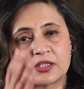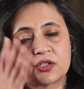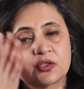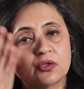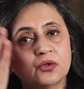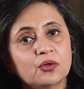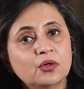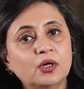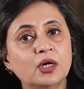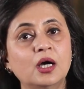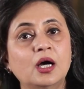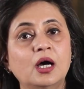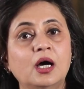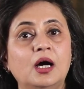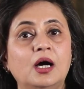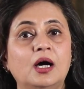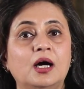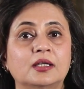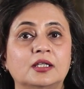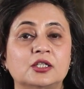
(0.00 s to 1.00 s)
So
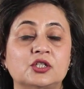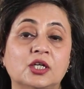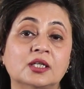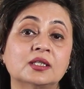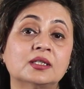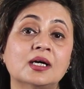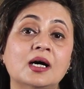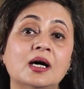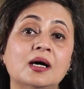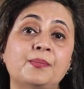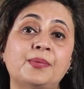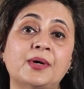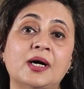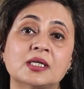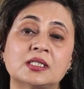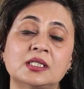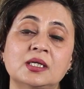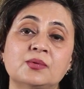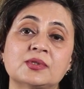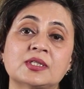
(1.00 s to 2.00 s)
the Janata
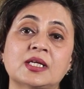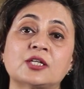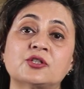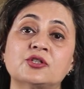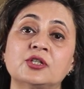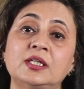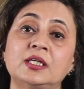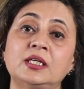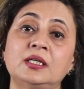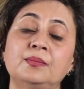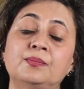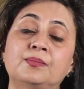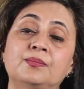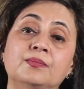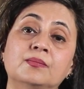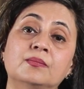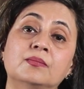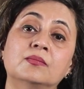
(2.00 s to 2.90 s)
Party was actually